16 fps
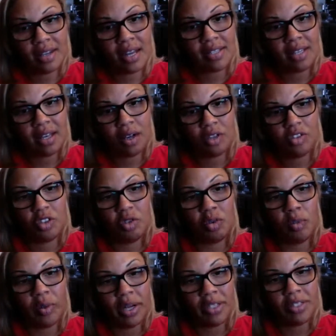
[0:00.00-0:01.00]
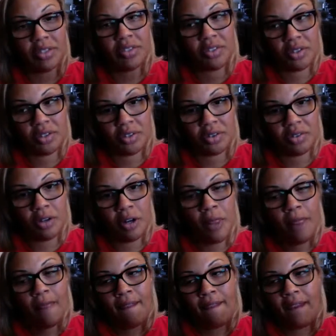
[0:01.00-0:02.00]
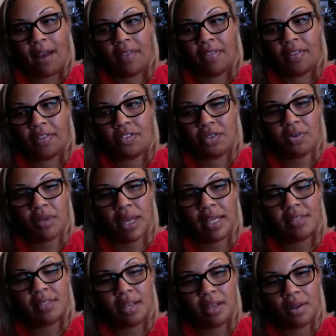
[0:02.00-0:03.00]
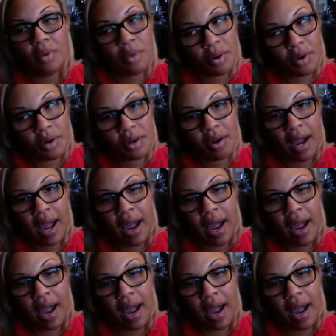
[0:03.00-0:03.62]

and it tells you what to do and the due dates in order.